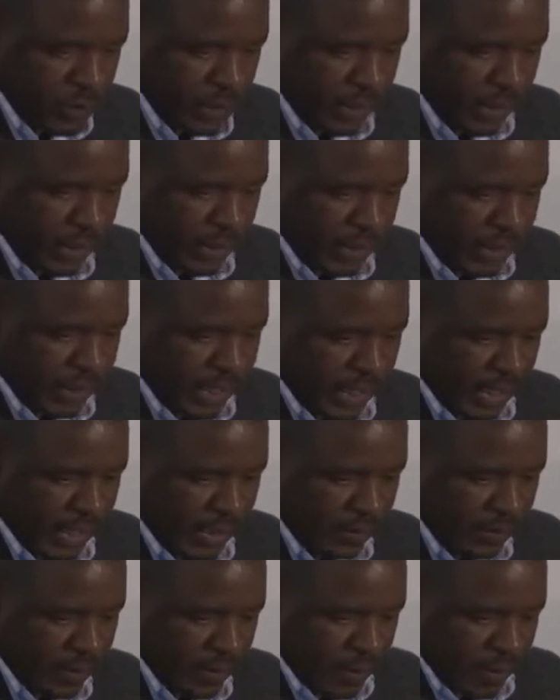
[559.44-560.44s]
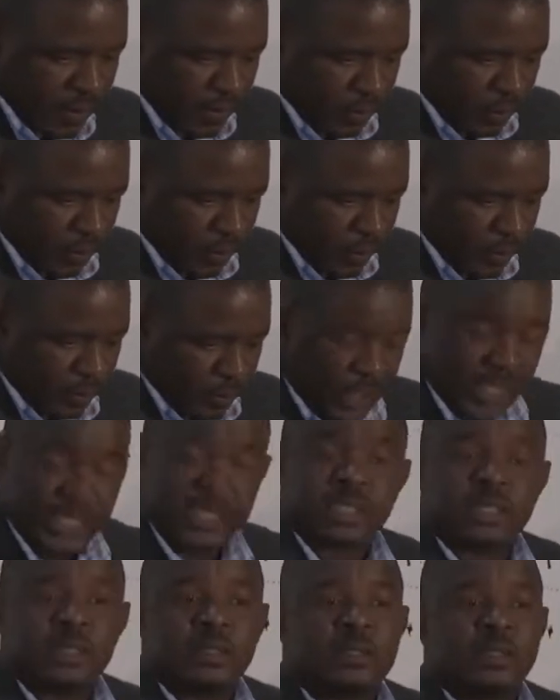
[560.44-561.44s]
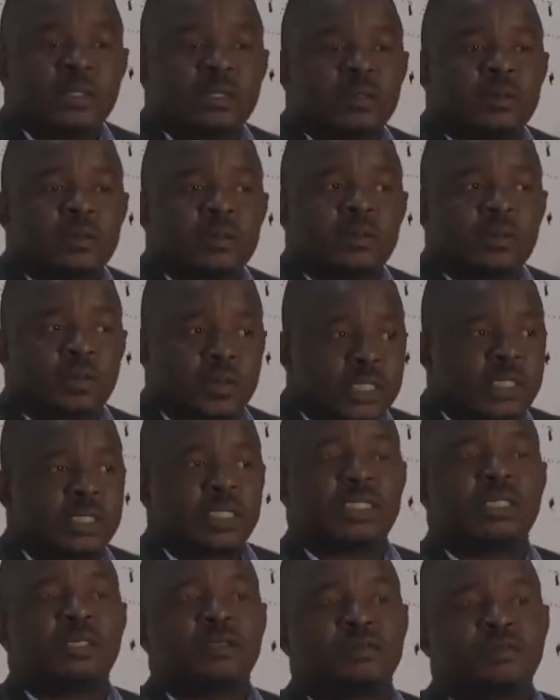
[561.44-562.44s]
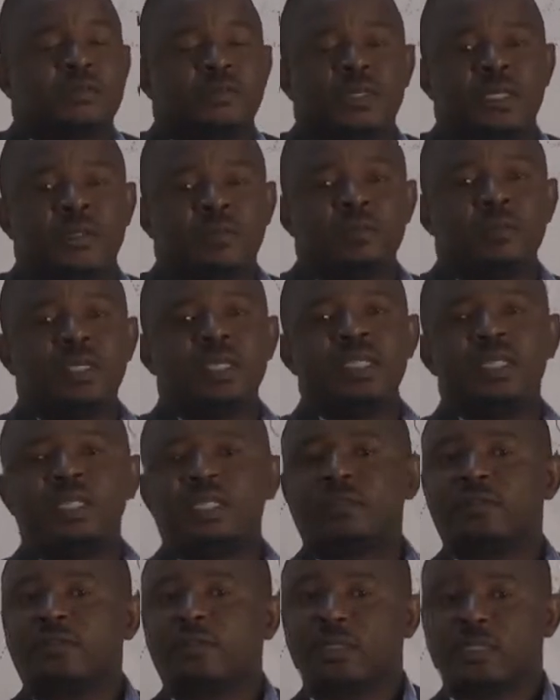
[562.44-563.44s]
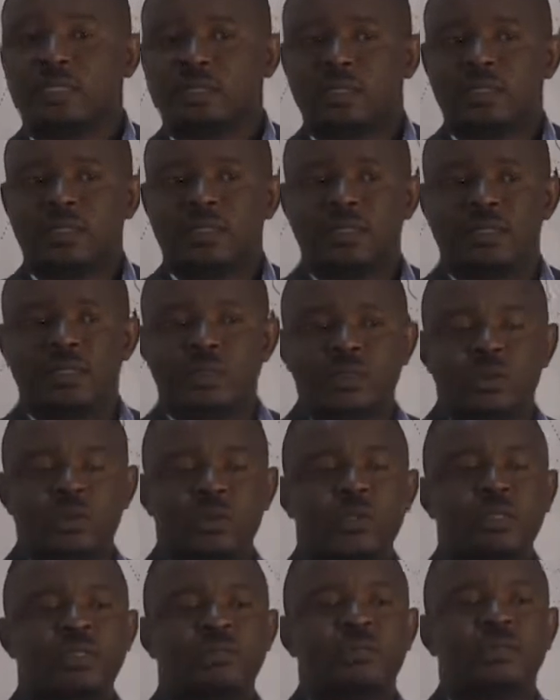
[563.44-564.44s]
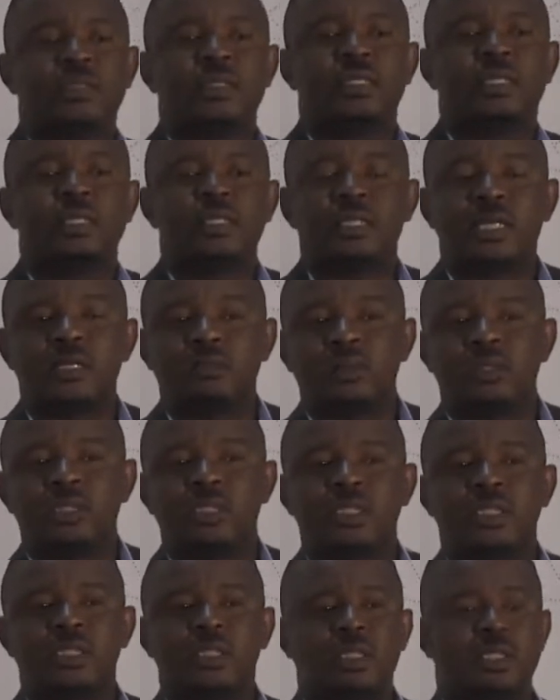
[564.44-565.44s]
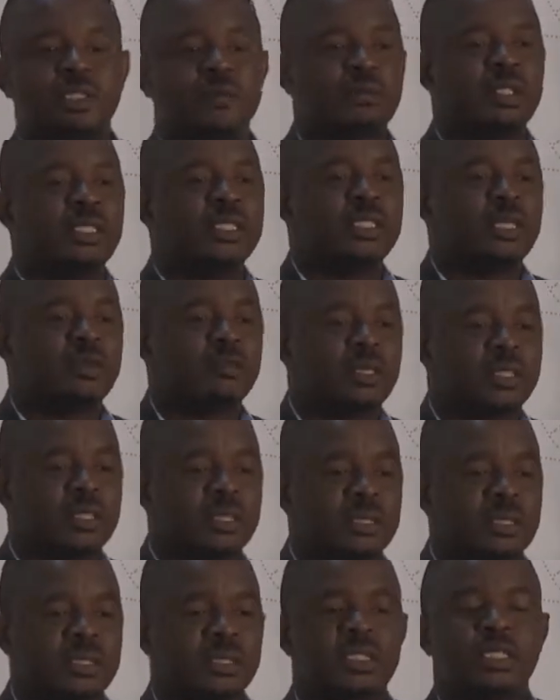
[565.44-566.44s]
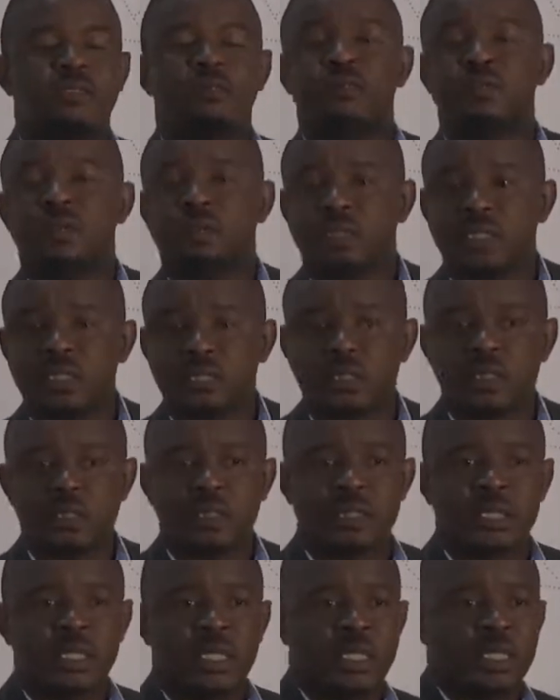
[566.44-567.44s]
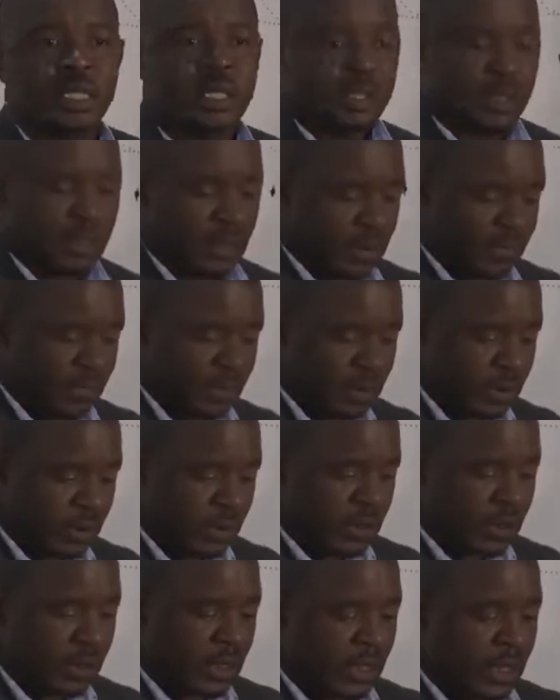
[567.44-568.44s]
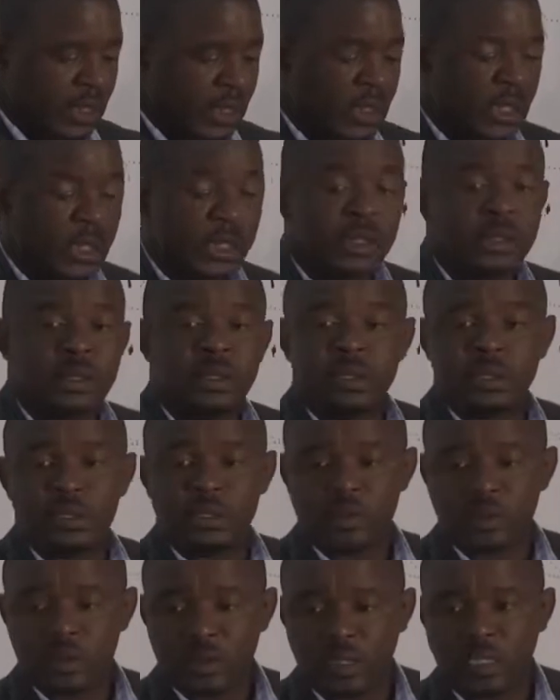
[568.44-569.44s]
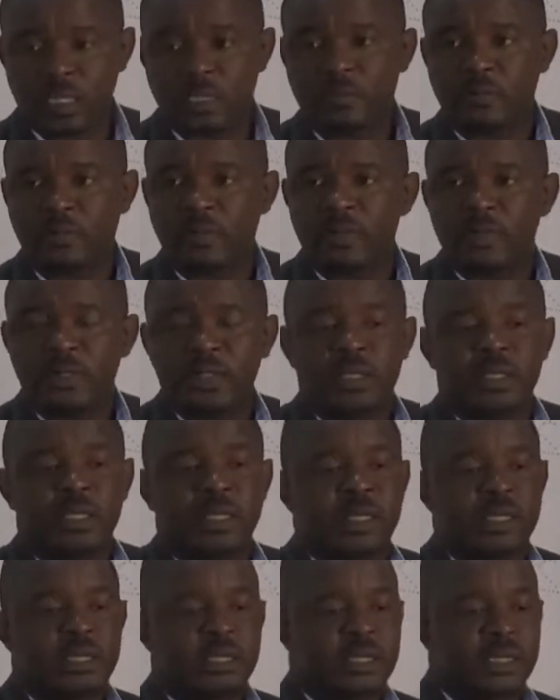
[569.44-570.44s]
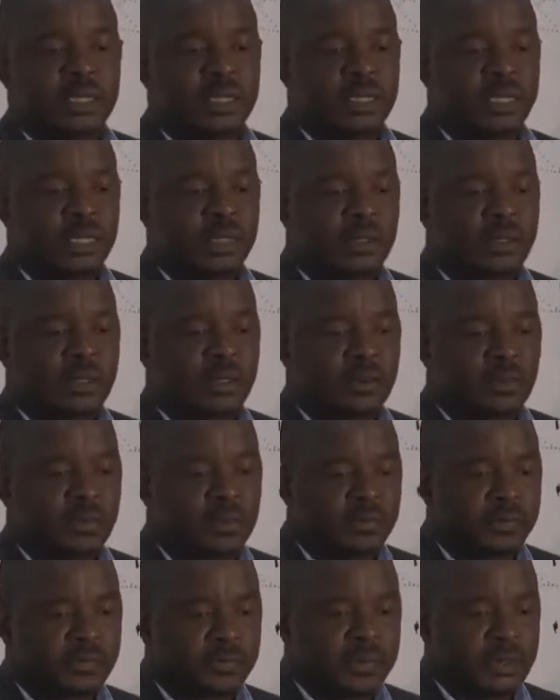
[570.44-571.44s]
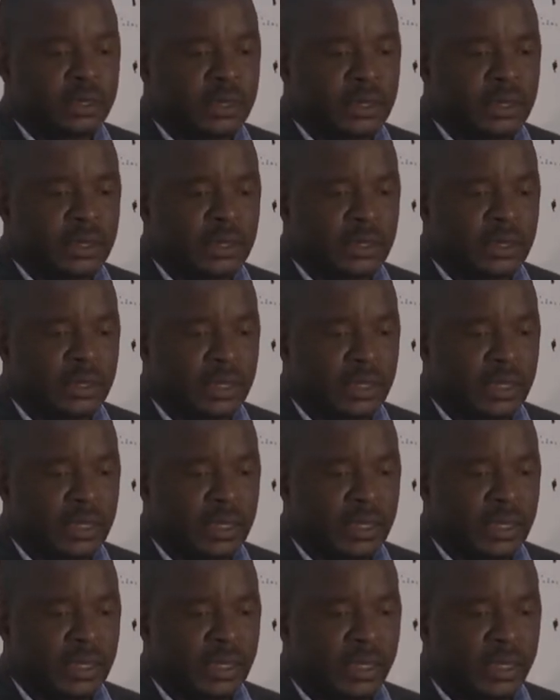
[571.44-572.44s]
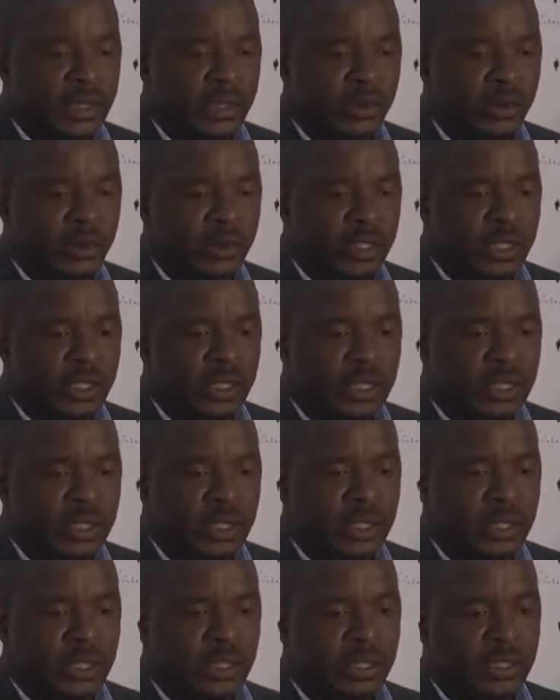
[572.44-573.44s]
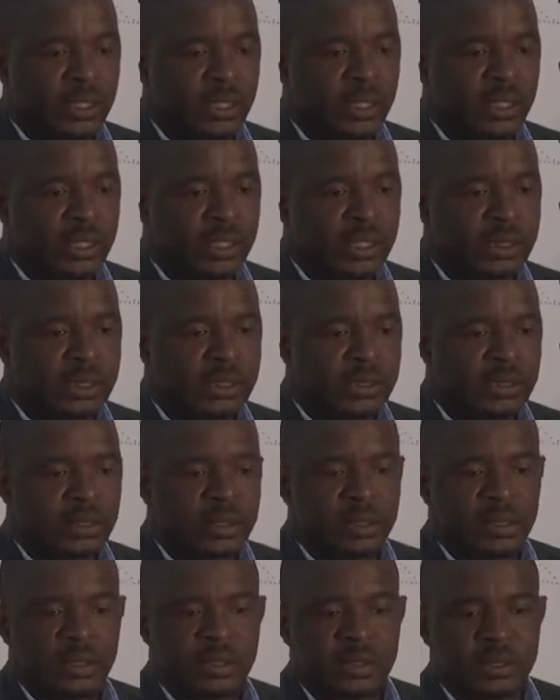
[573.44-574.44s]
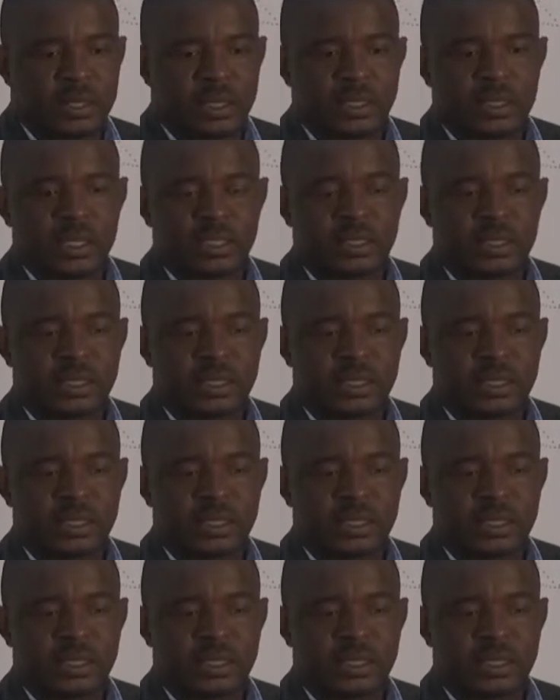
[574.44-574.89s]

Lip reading: Katanga. But Rhodesia itself had made efforts to even establish military bases, air force bases, even in Ndola. And the death of the UN Secretary